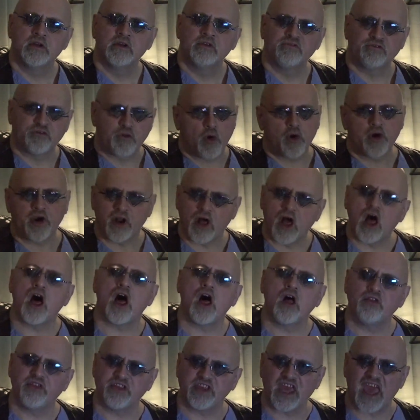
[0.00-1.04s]
for it
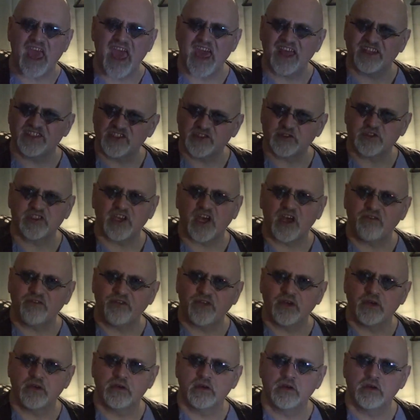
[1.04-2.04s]
all, the ad stuff,